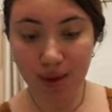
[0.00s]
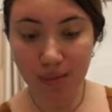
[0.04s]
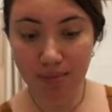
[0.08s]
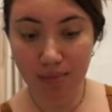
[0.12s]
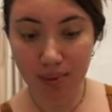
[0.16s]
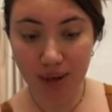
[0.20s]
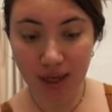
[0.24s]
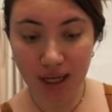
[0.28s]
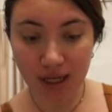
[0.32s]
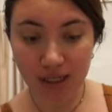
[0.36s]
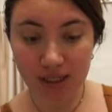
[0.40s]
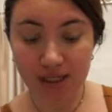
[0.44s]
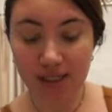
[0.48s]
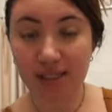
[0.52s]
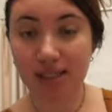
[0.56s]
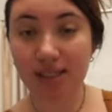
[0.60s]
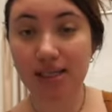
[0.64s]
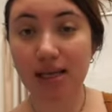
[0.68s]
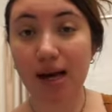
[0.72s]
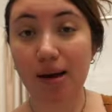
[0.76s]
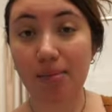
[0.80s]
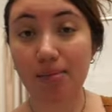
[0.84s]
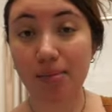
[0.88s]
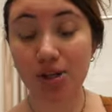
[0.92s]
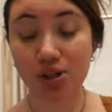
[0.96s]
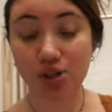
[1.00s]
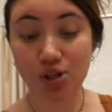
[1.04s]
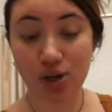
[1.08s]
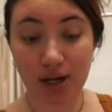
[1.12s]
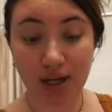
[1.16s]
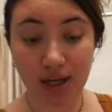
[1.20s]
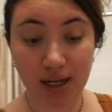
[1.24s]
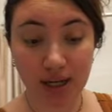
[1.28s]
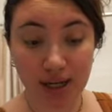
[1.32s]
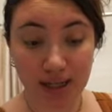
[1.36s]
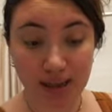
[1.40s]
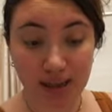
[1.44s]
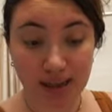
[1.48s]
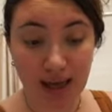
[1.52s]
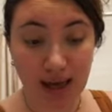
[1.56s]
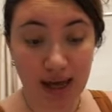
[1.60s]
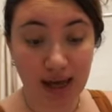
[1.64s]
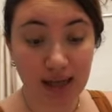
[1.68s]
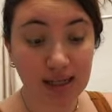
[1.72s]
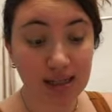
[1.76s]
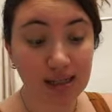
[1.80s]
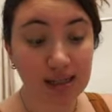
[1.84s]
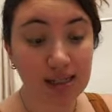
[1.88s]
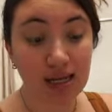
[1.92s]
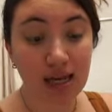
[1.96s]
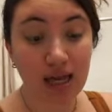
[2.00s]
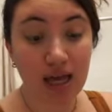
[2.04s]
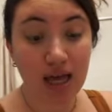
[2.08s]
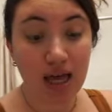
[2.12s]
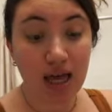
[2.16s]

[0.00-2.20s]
But yeah, I'm going to try to get that.